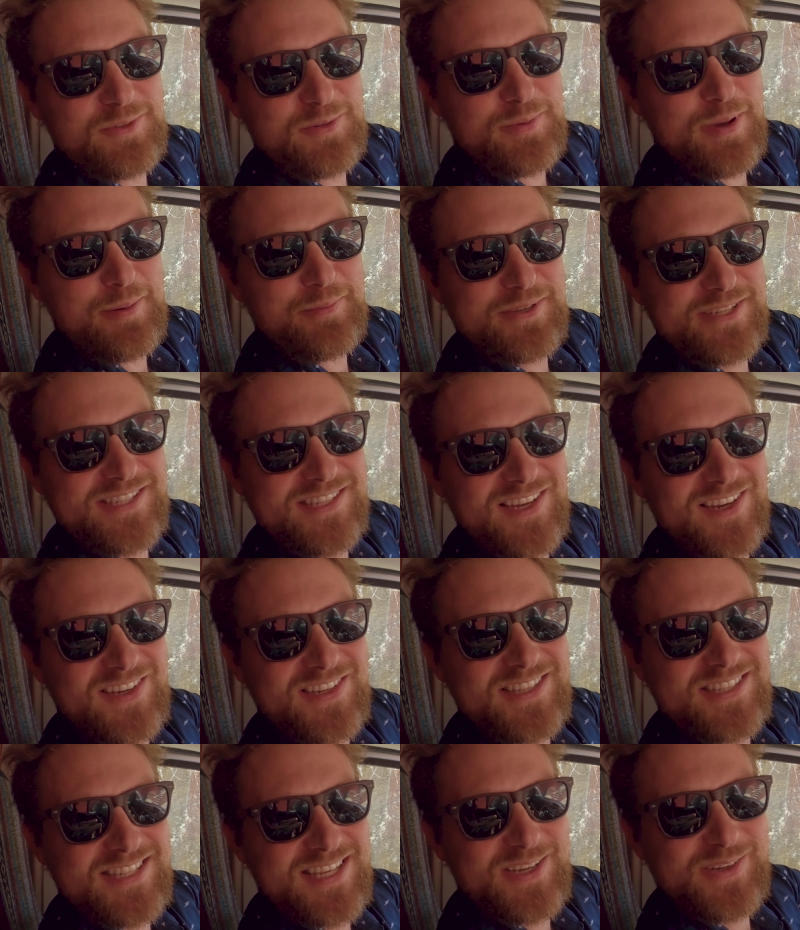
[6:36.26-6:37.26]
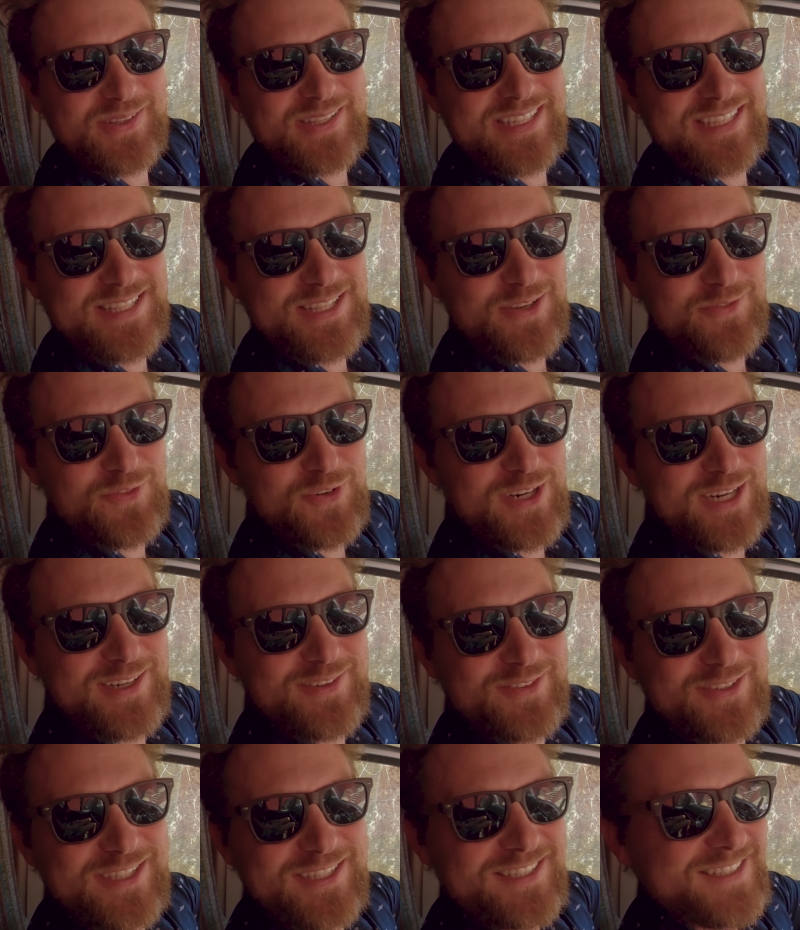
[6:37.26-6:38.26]
we might be stuck in Sayulita
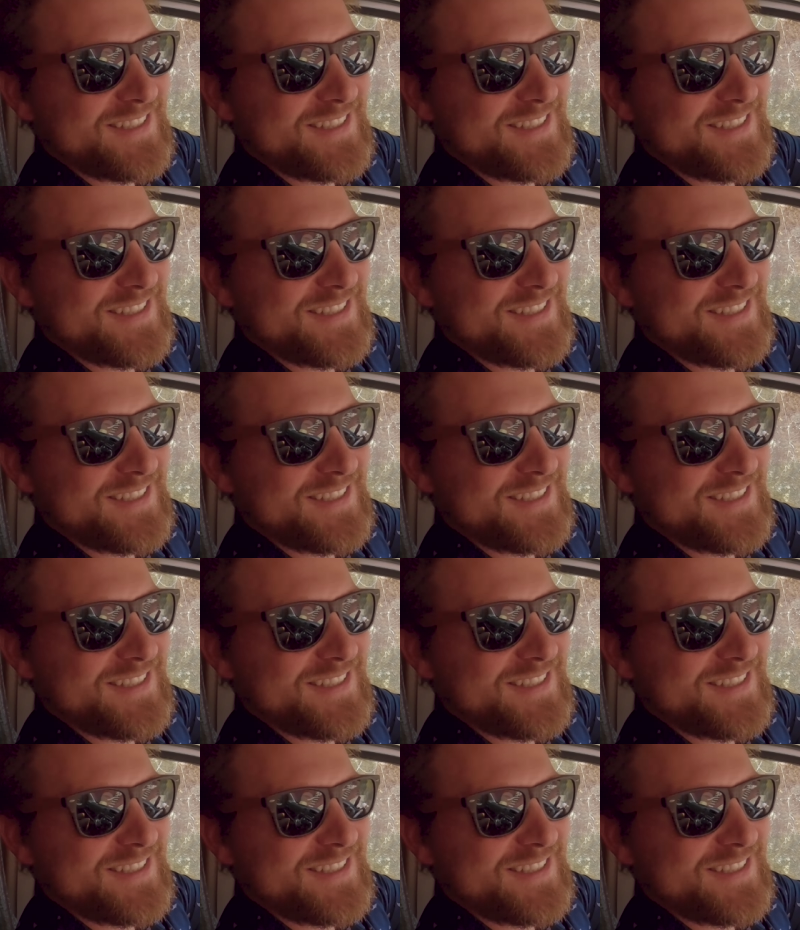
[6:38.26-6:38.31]
forever.